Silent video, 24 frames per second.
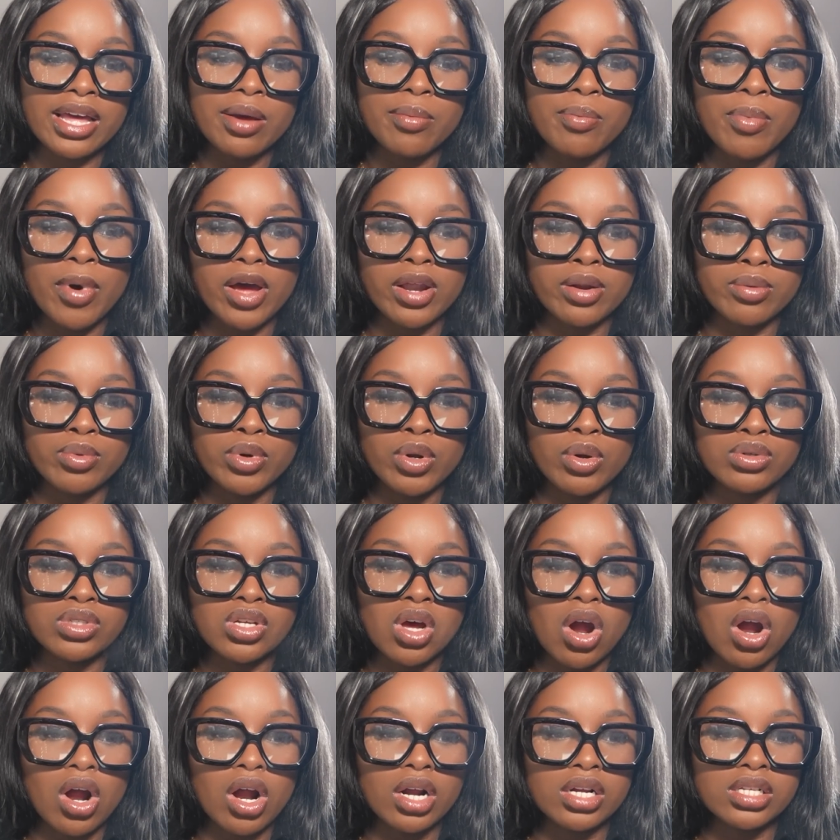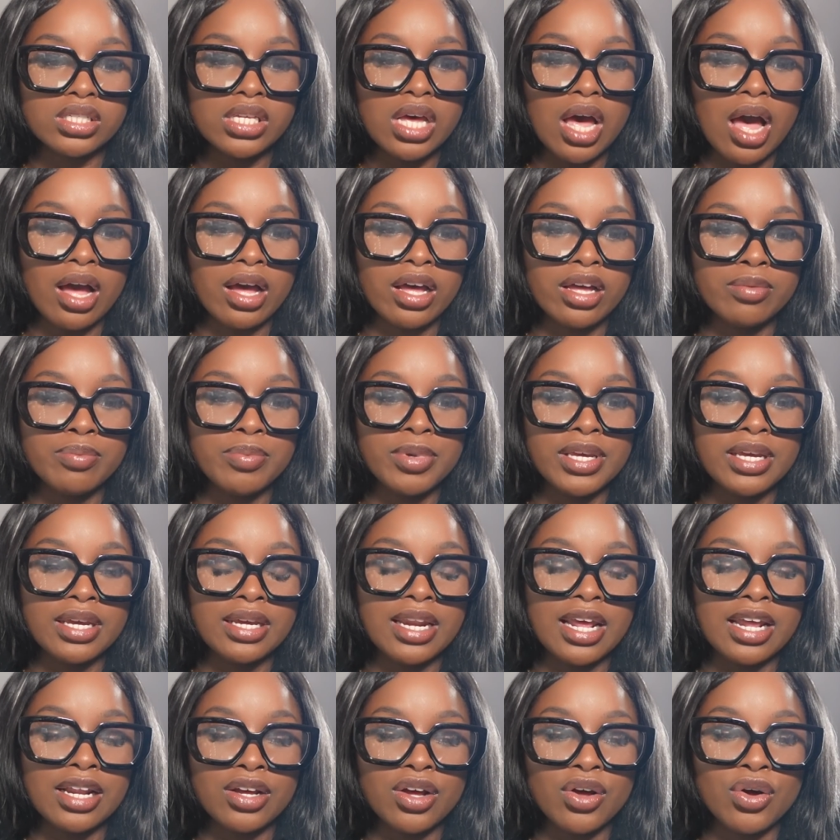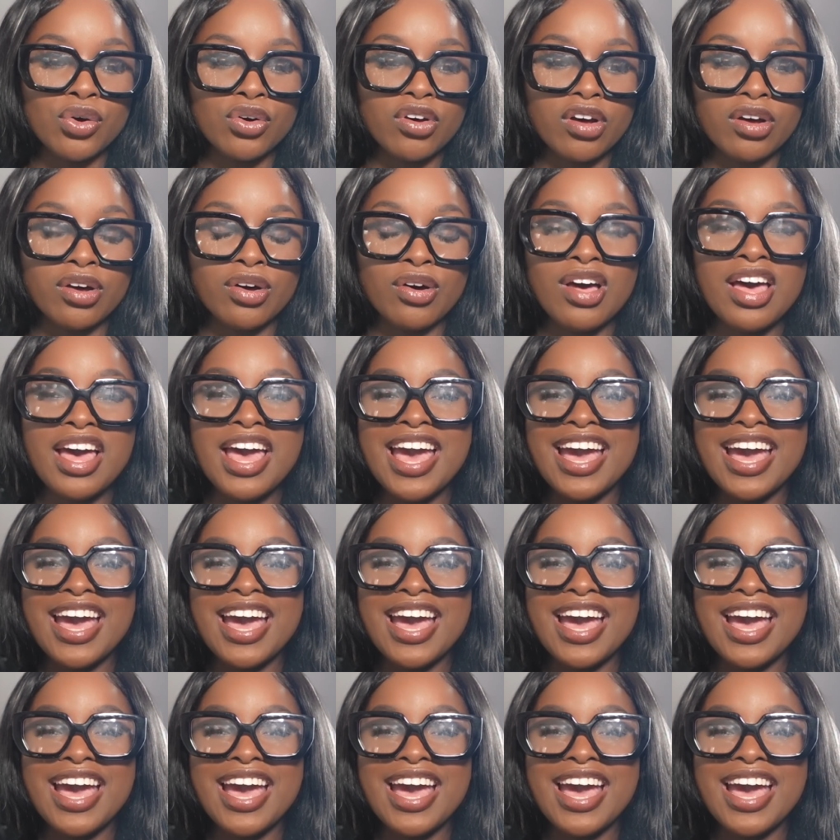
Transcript: and bottom notes are tonka bean and cocoa.